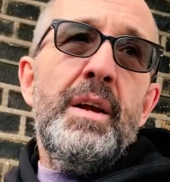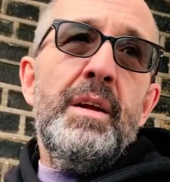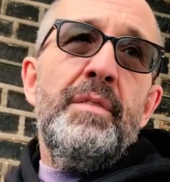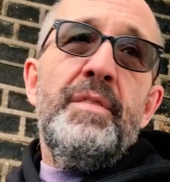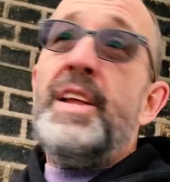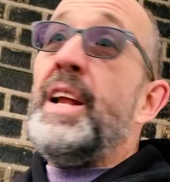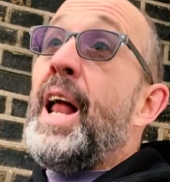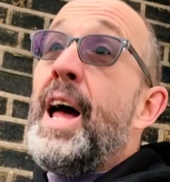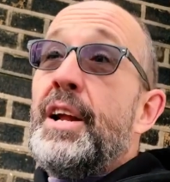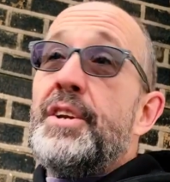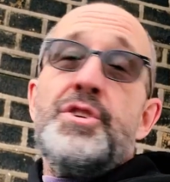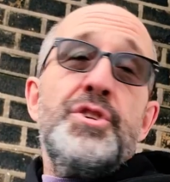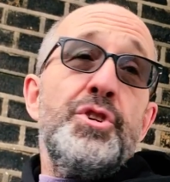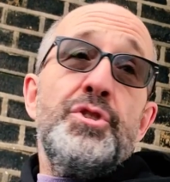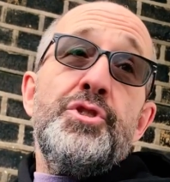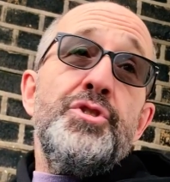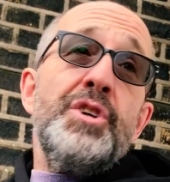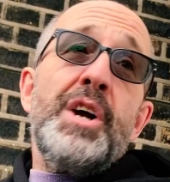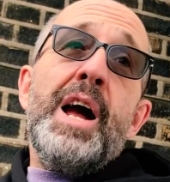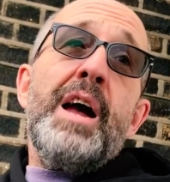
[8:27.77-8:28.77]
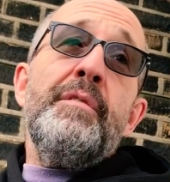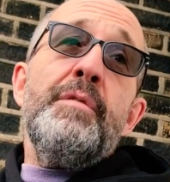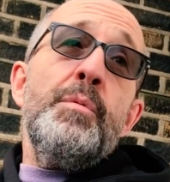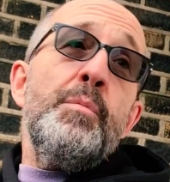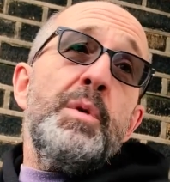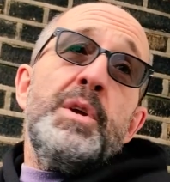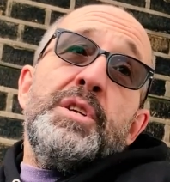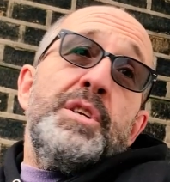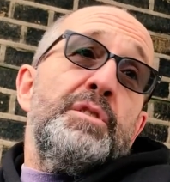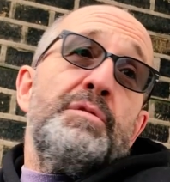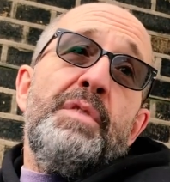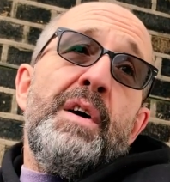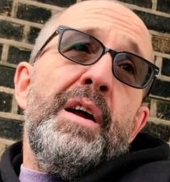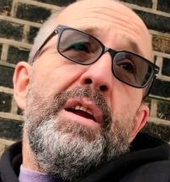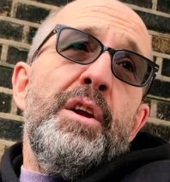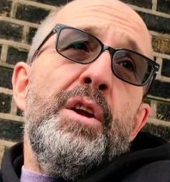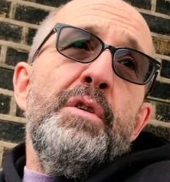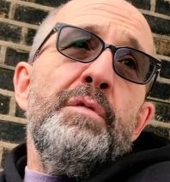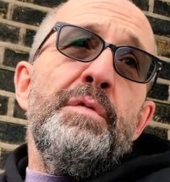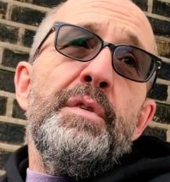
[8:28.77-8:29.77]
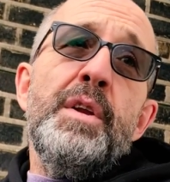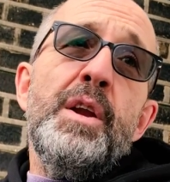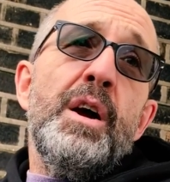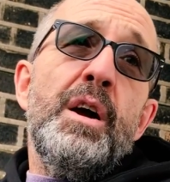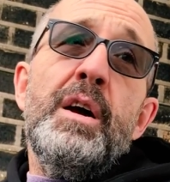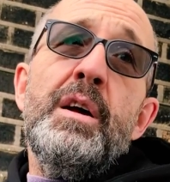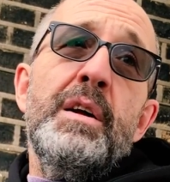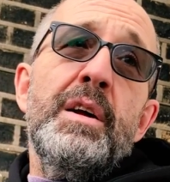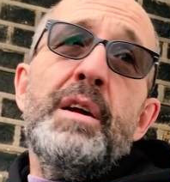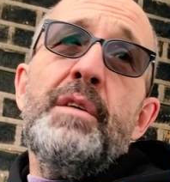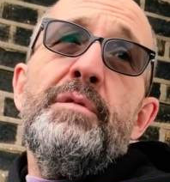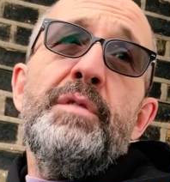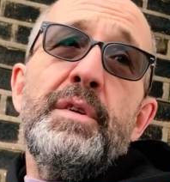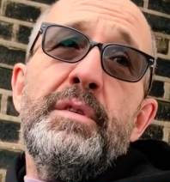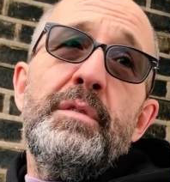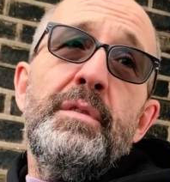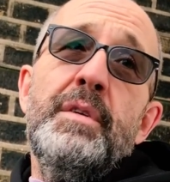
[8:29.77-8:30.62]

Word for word: they like to just drive them, which is fair enough, you know. Yeah.